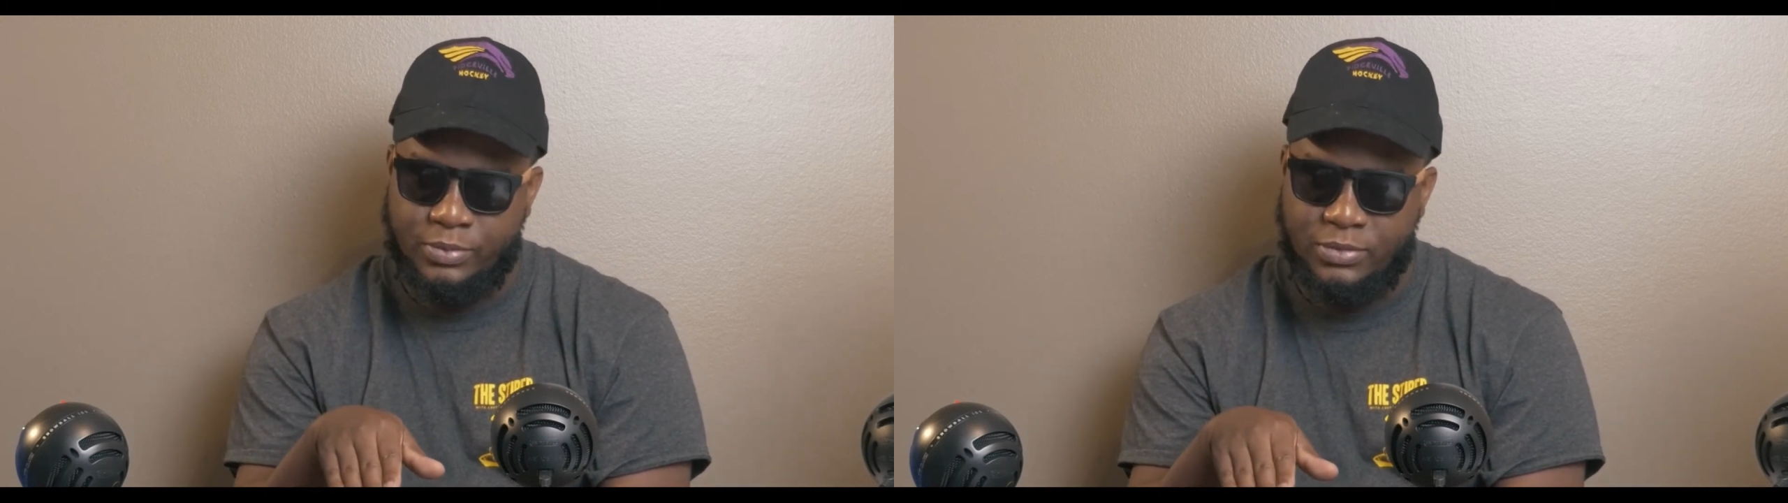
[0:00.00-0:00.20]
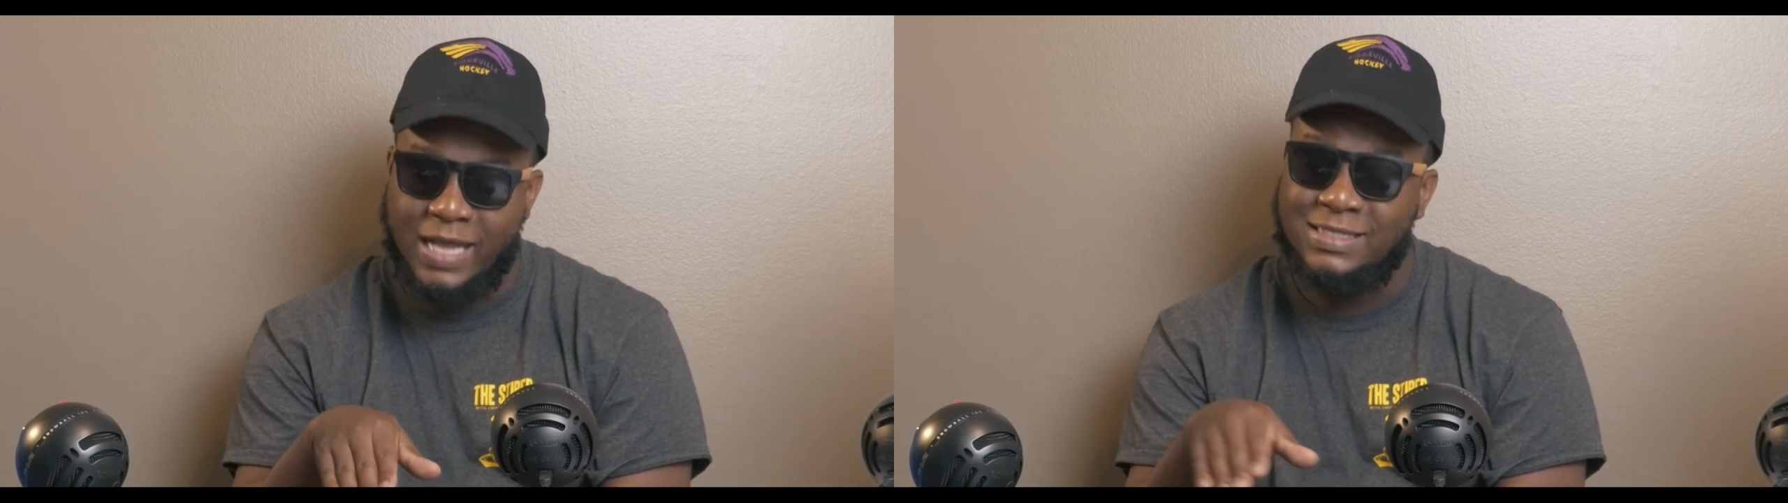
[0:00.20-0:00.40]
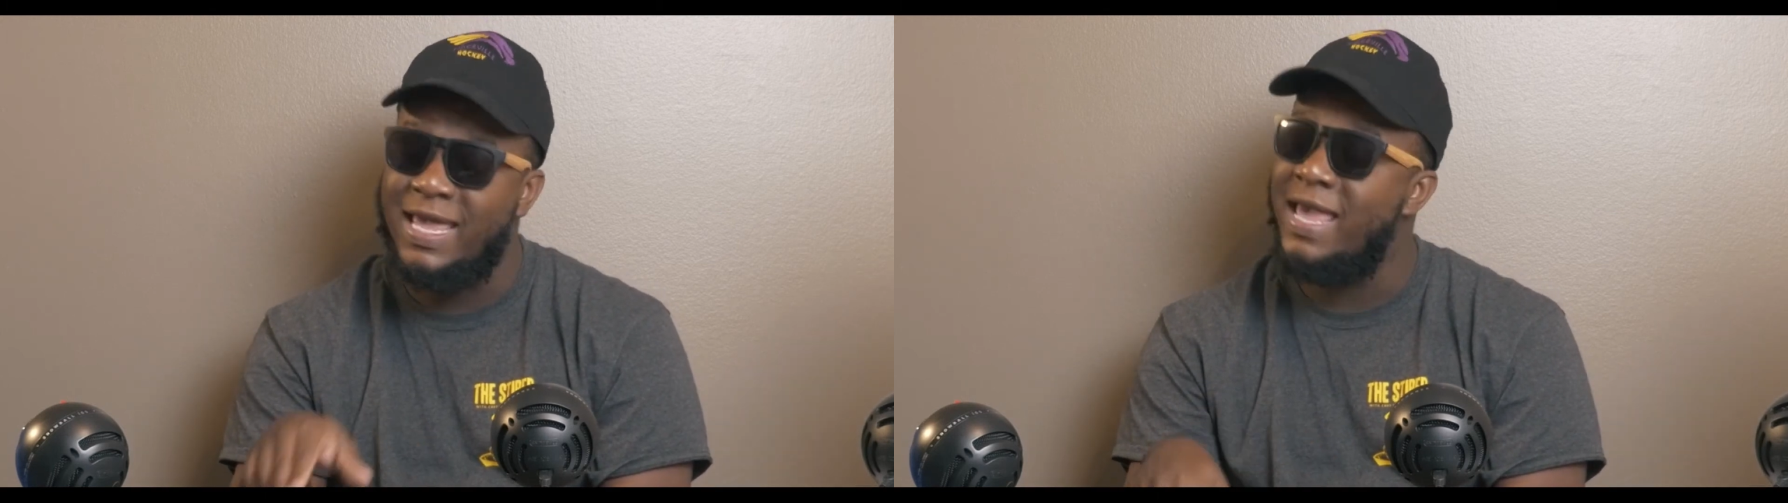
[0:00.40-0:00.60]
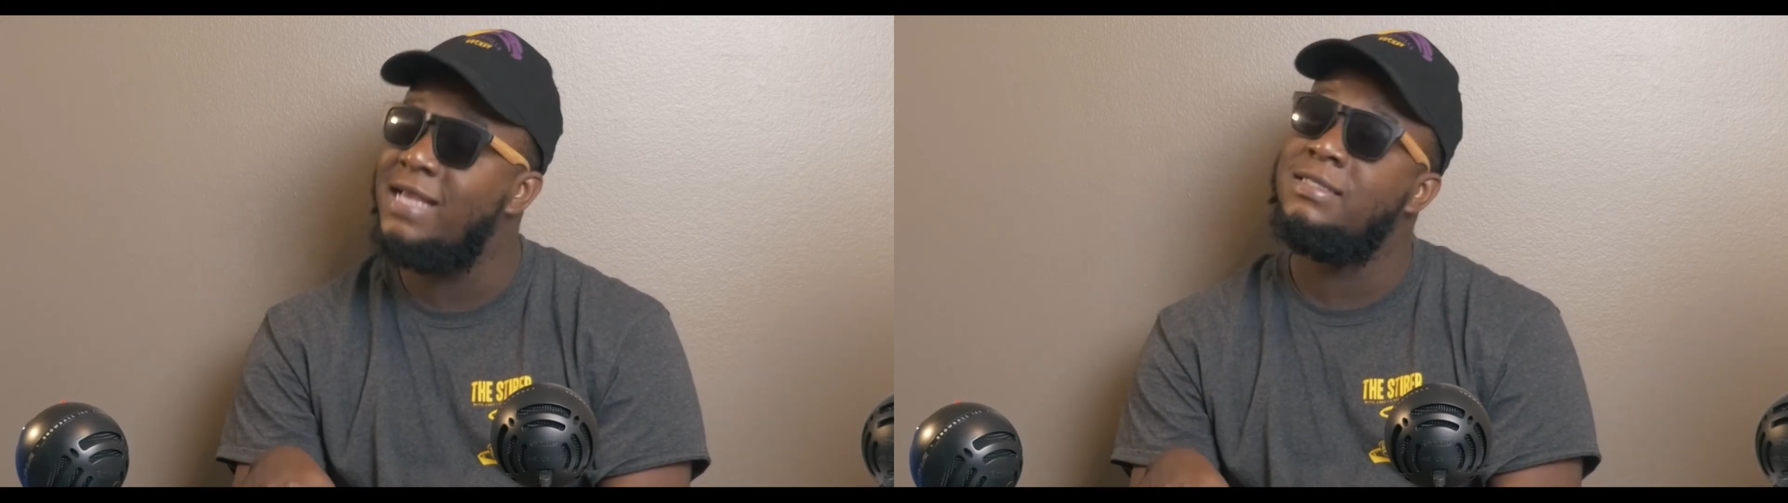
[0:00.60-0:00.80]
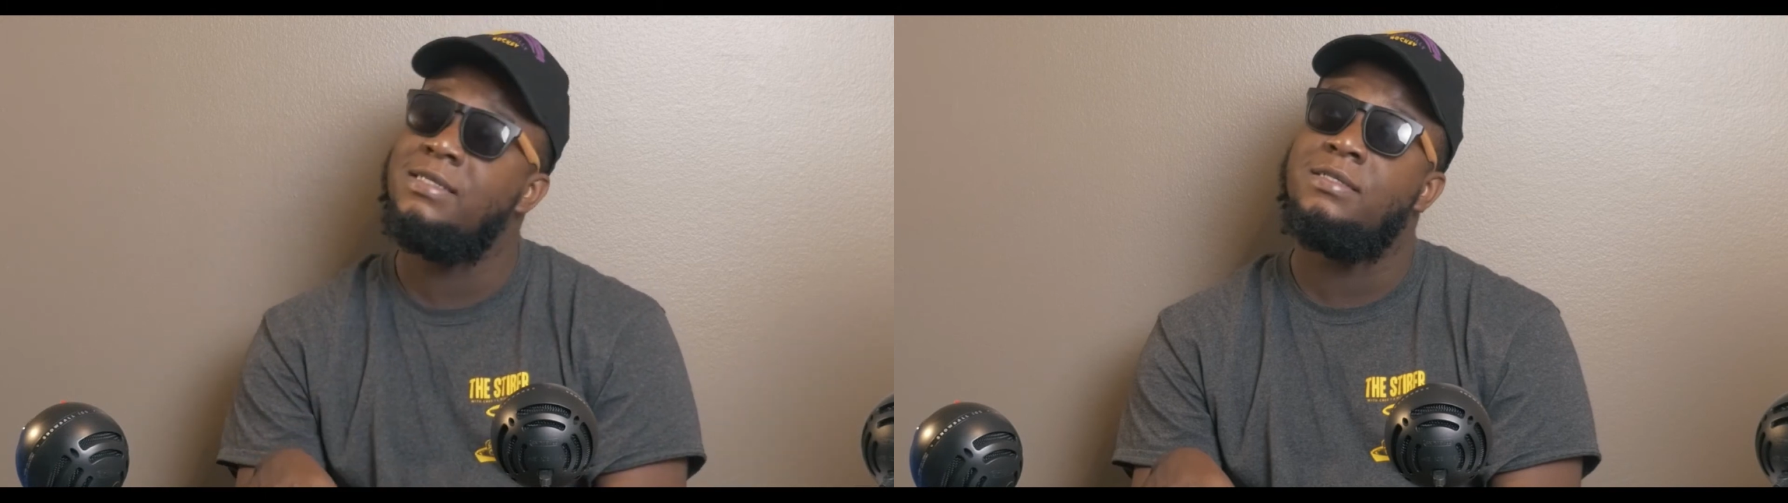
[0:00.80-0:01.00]

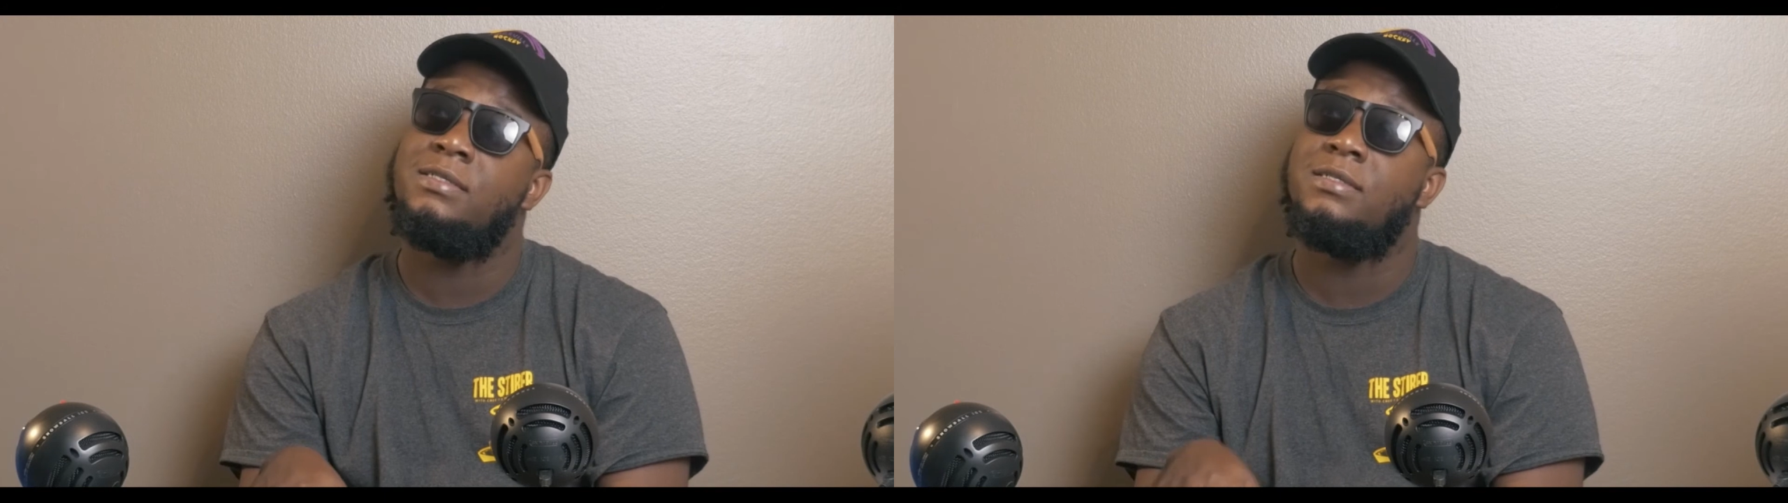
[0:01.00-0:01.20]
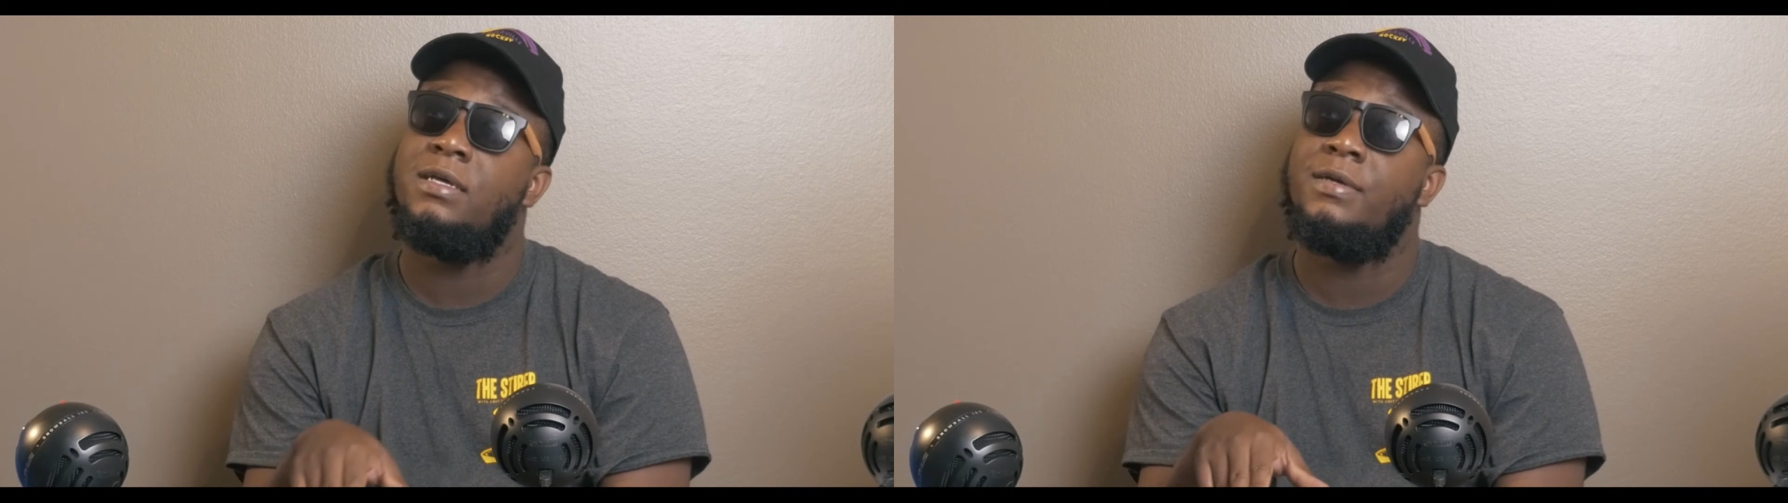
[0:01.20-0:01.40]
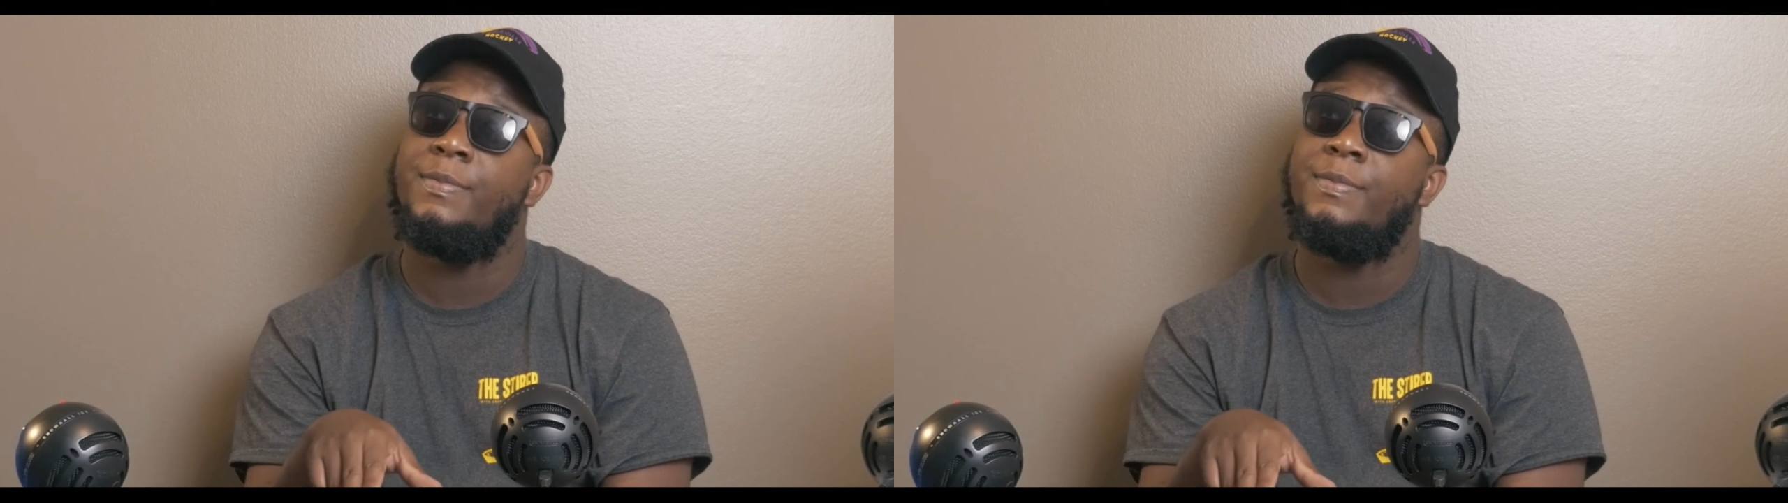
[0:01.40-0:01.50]
Ezzy's